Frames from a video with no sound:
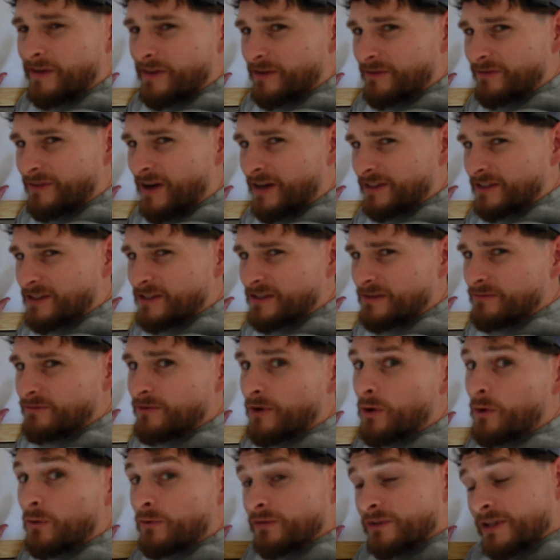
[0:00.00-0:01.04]
other factors
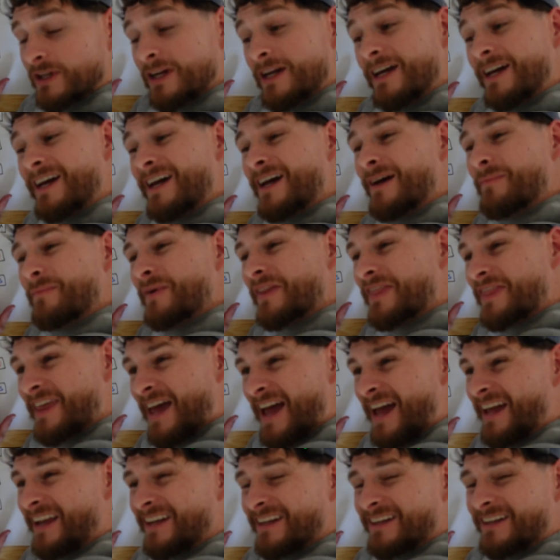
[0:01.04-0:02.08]
involved. But
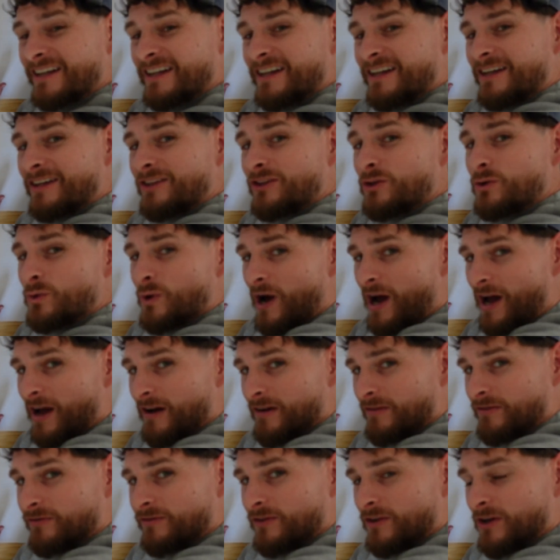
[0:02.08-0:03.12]
then you
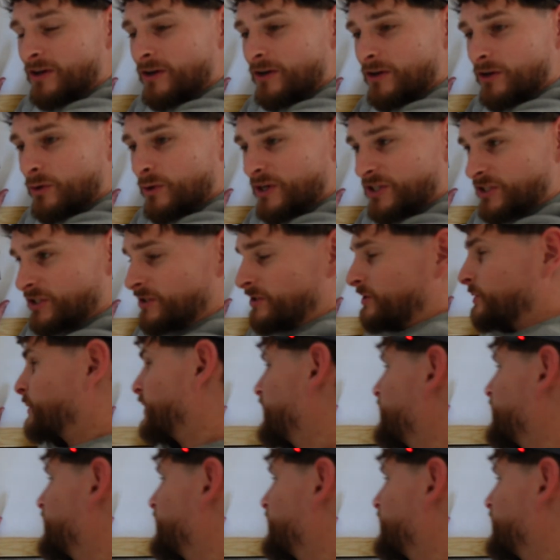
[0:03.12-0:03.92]
have a question to